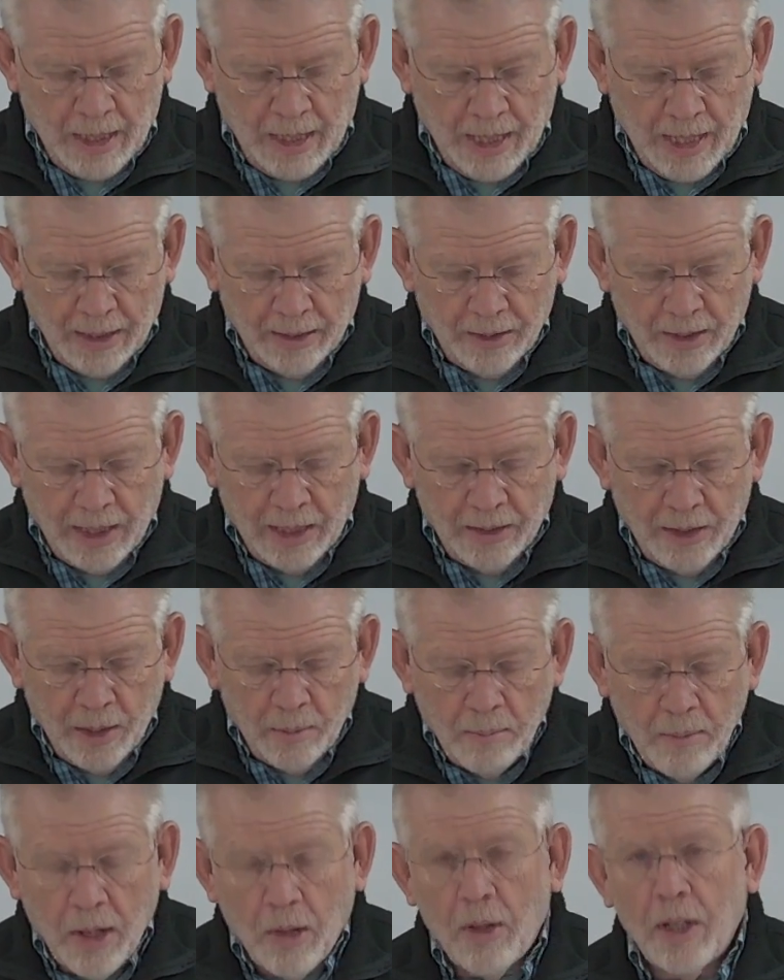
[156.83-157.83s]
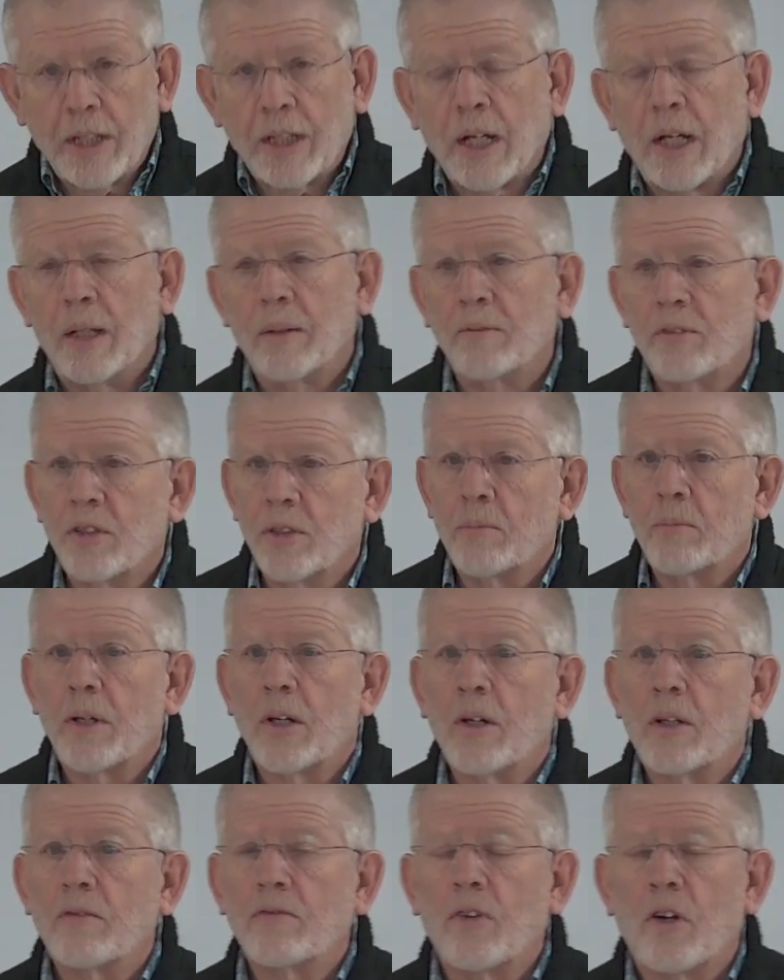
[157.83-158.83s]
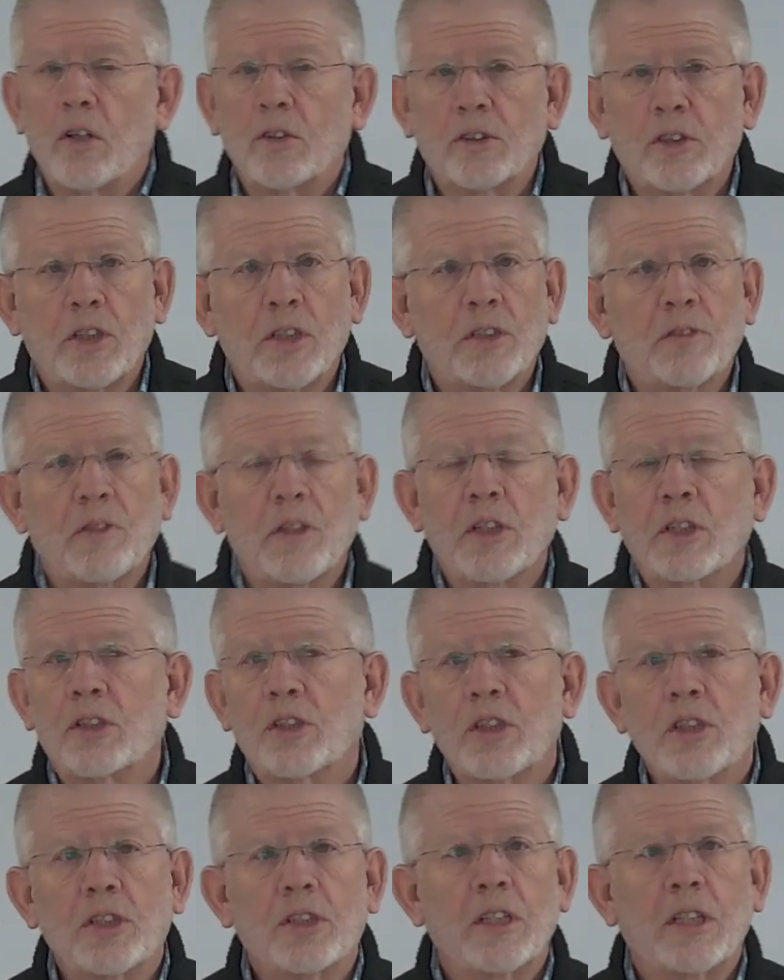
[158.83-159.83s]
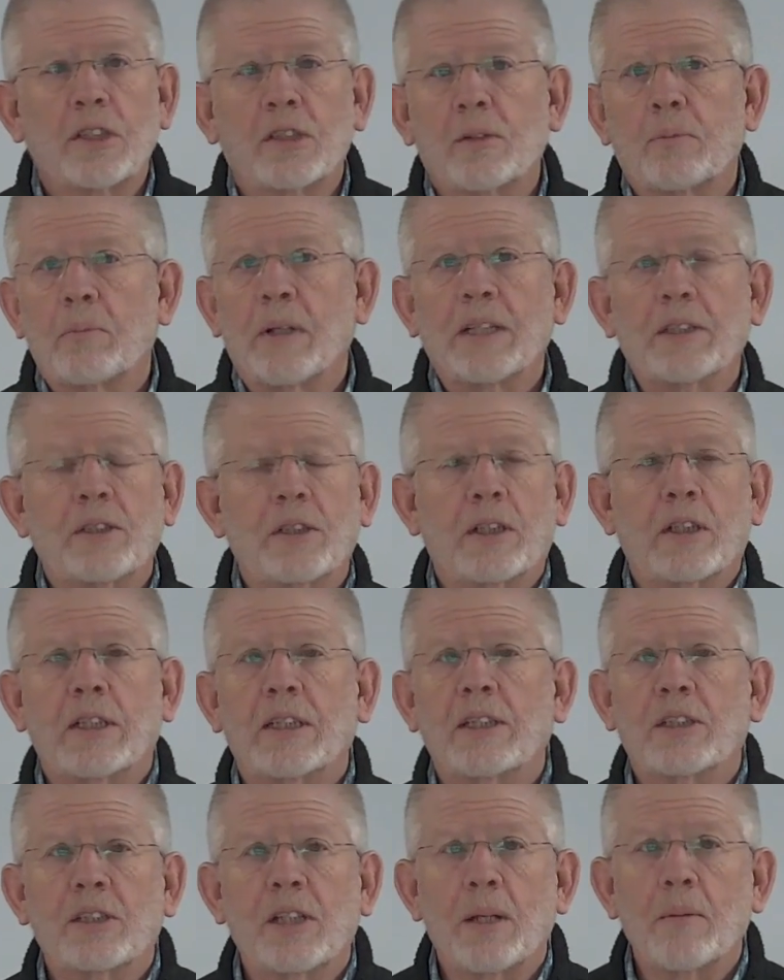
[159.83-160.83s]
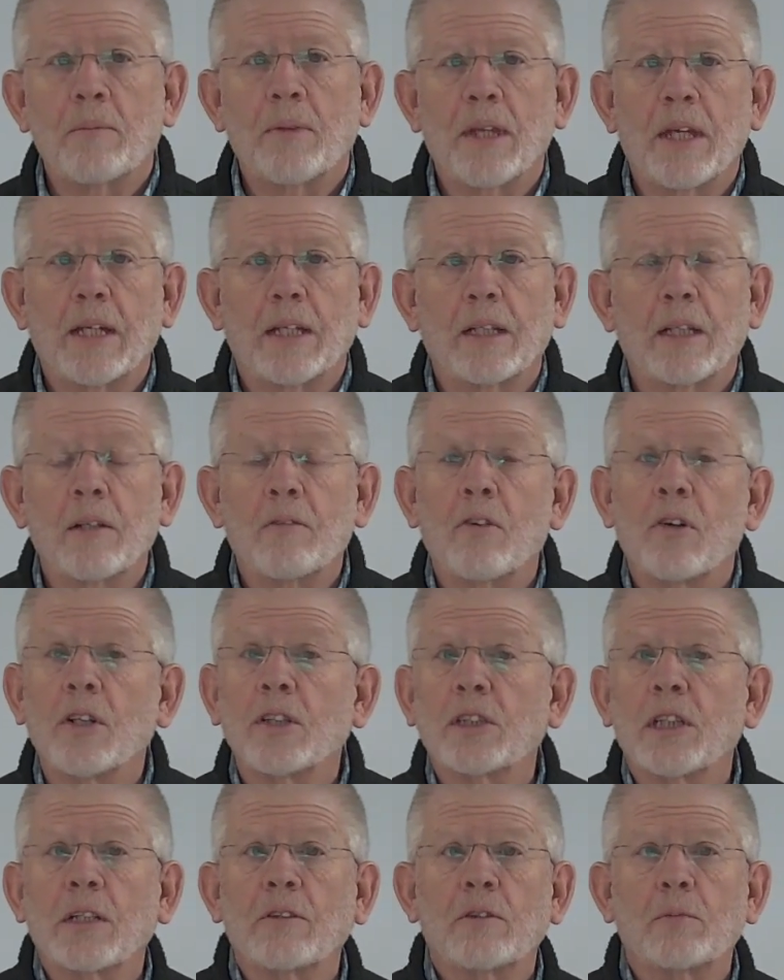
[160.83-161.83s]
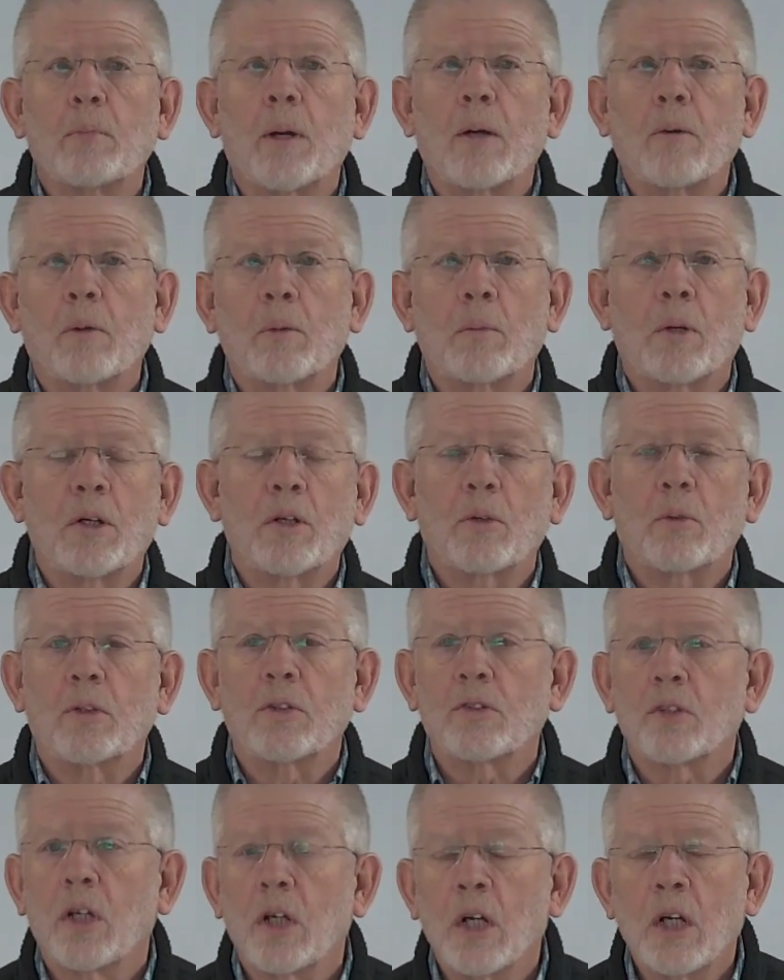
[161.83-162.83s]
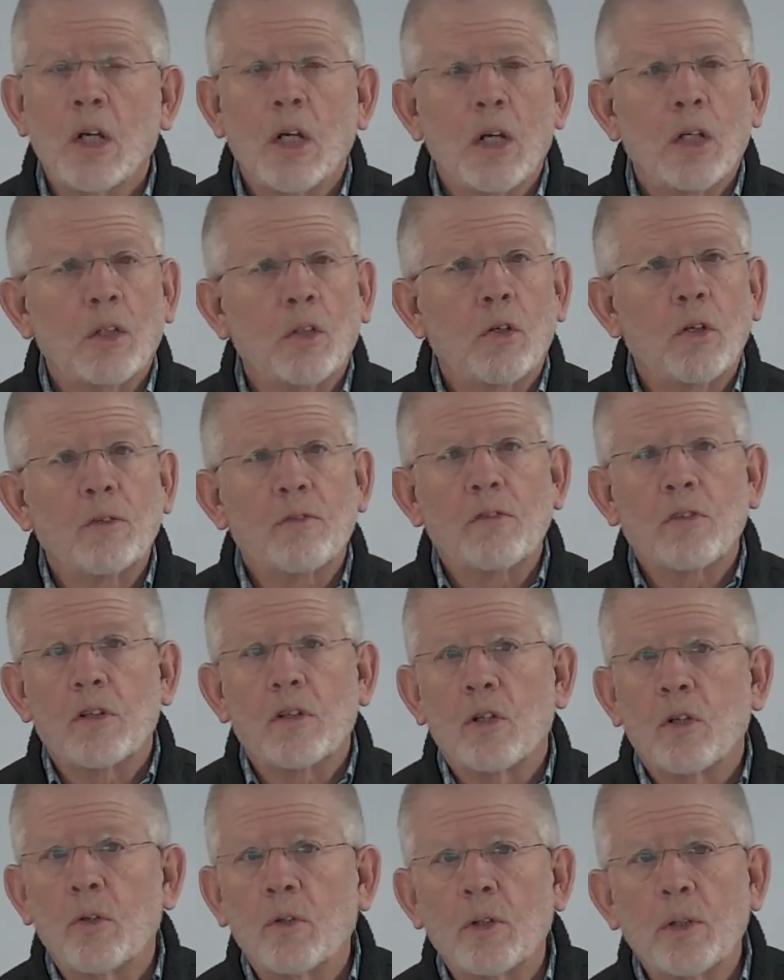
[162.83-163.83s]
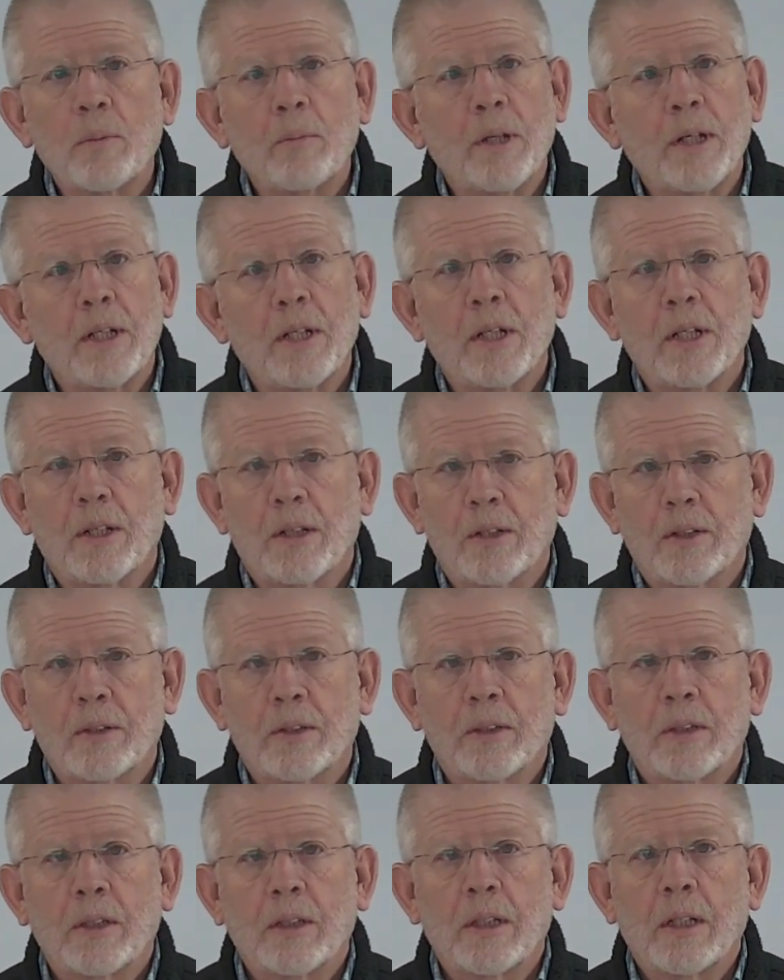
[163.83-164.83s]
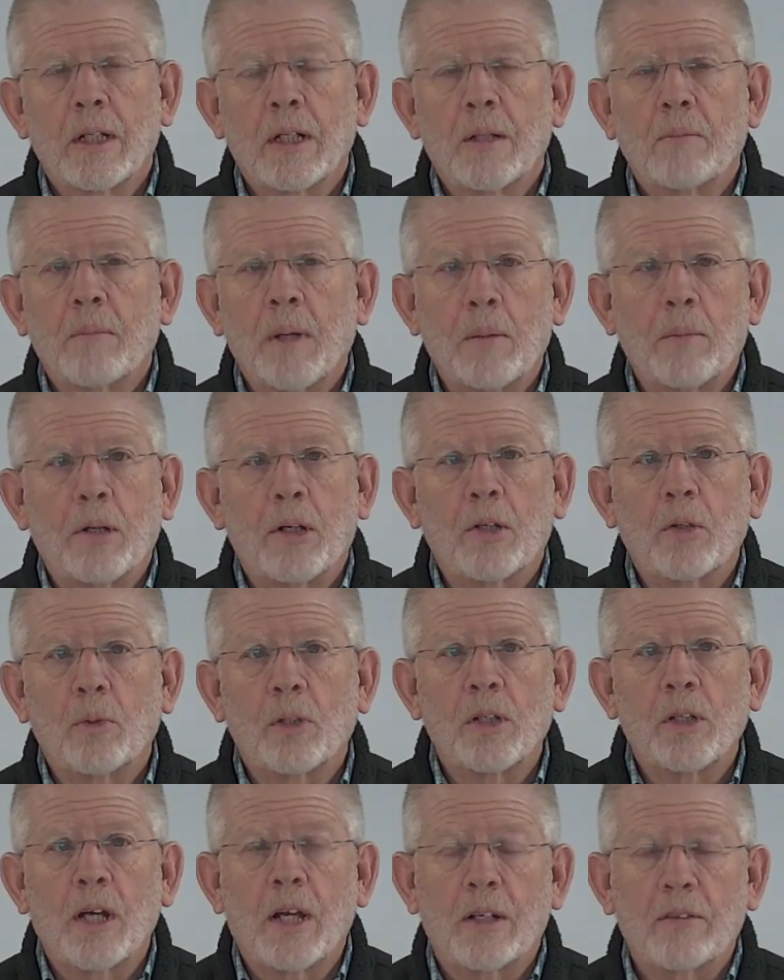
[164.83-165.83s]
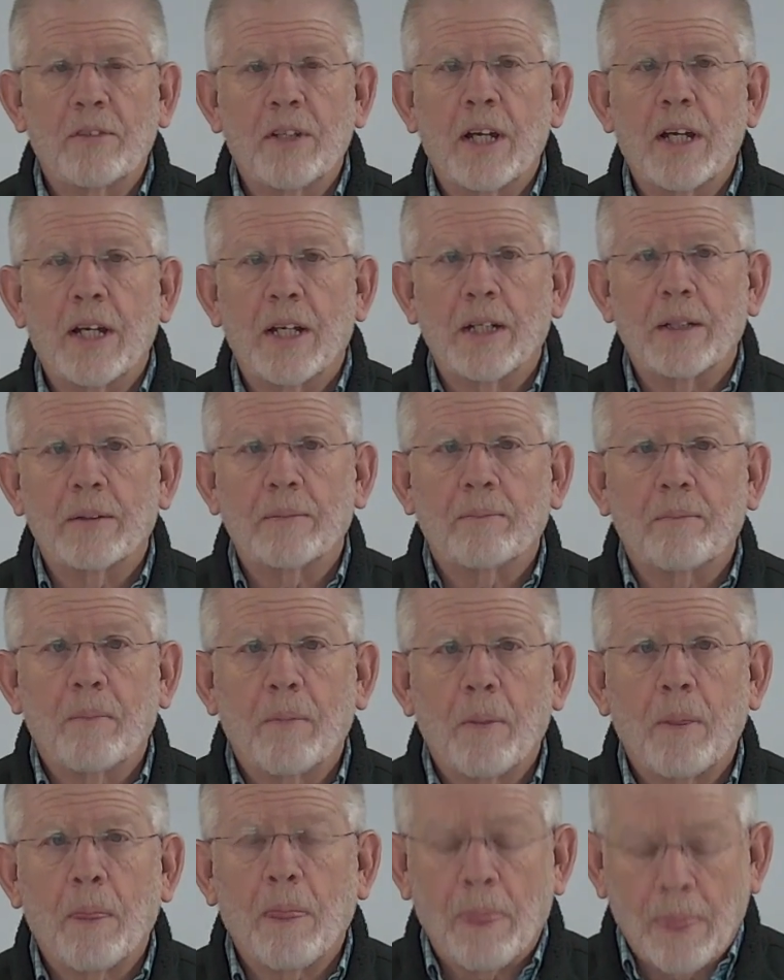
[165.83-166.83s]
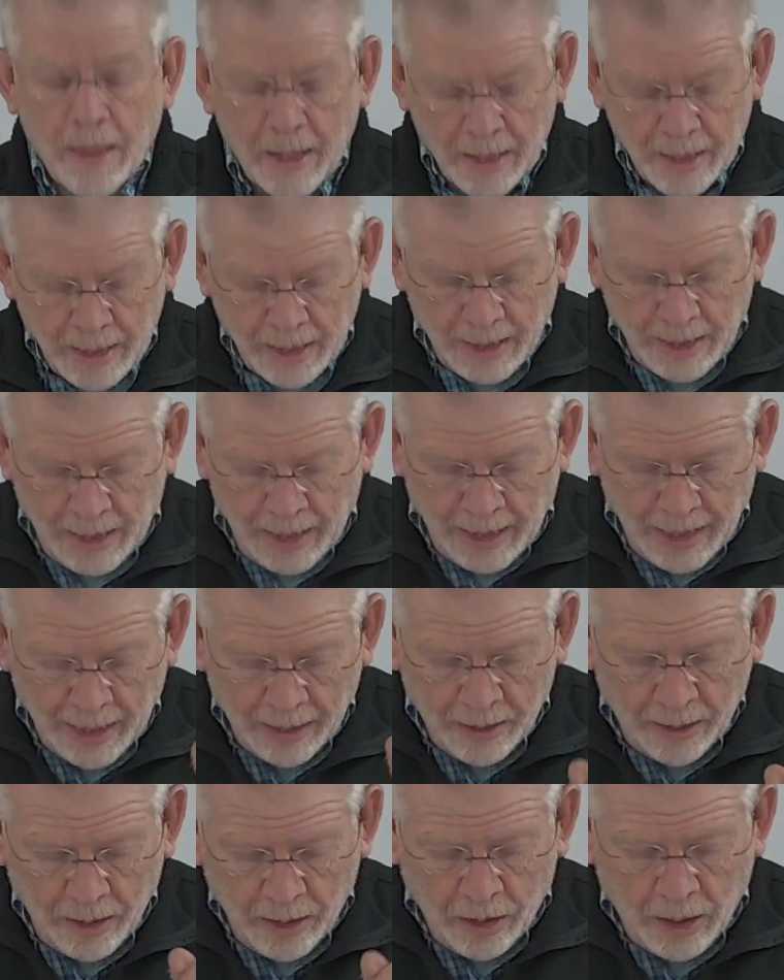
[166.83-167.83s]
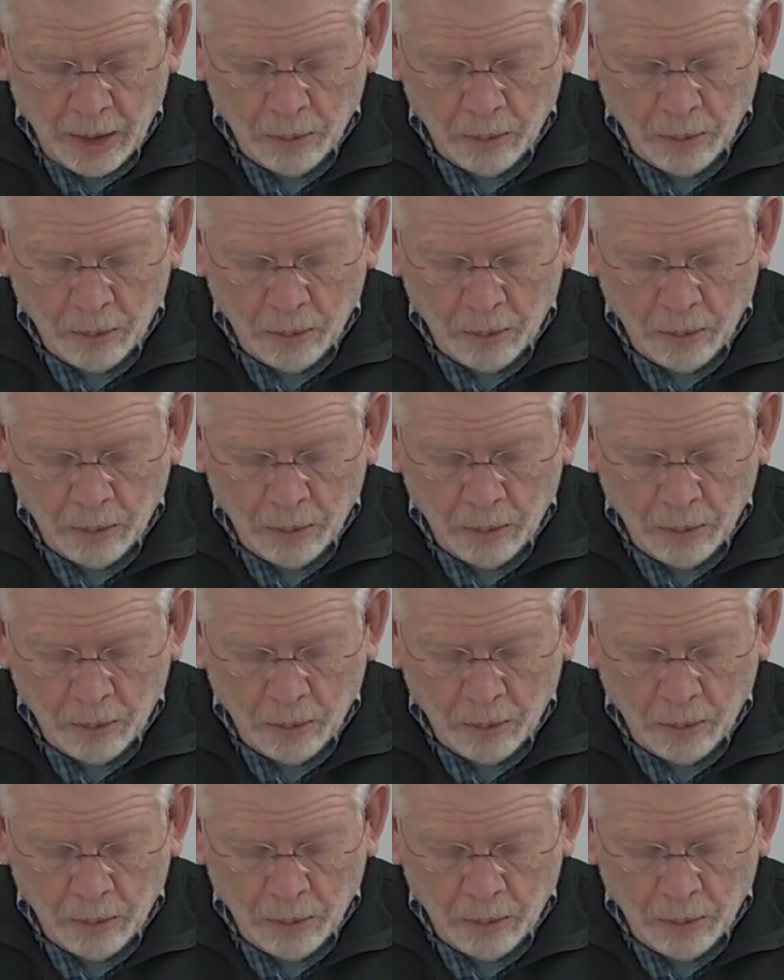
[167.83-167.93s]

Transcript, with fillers: And, and then Mary comes, and Mary falls at his feet, and she says basically the same thing in the very same spot where Martha was Lord, if you'd only been here, my brother would not have died. And, and